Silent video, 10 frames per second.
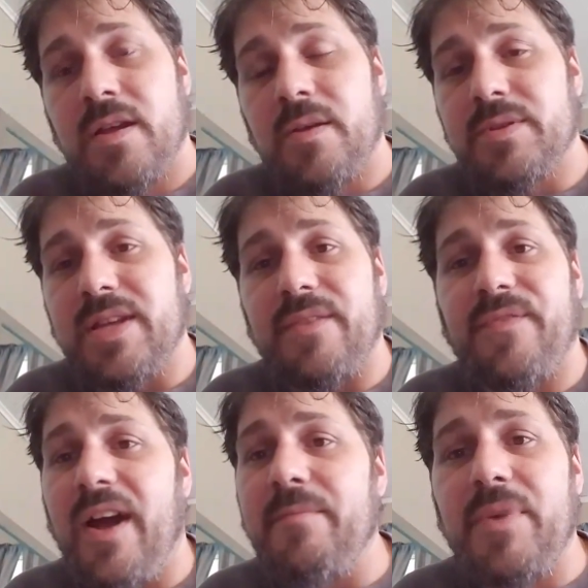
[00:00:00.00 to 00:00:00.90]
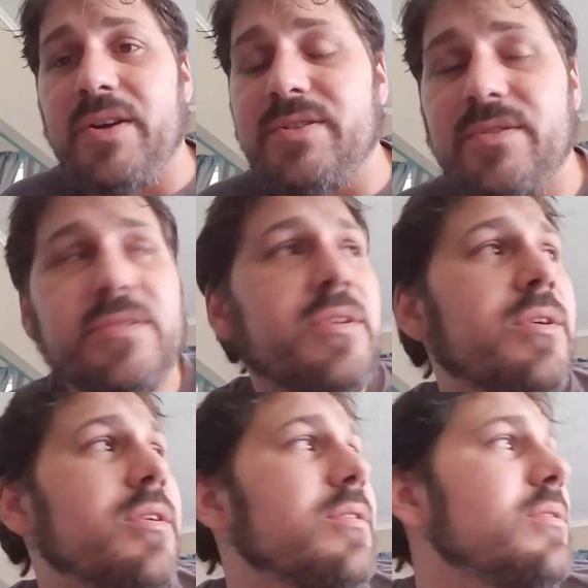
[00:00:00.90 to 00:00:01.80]
It was like $5
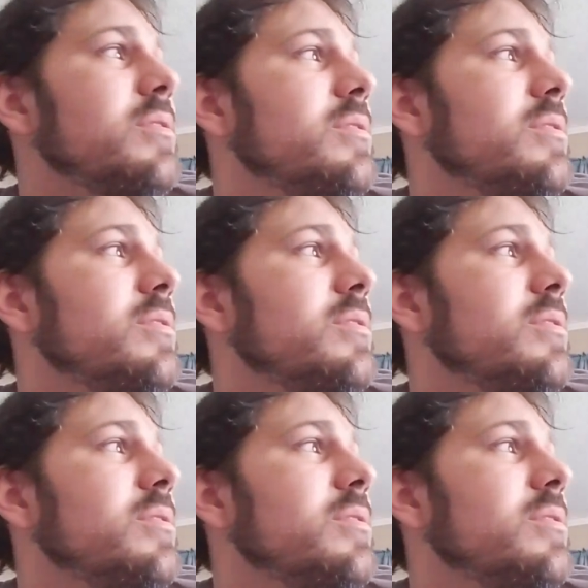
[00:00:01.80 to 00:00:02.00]
or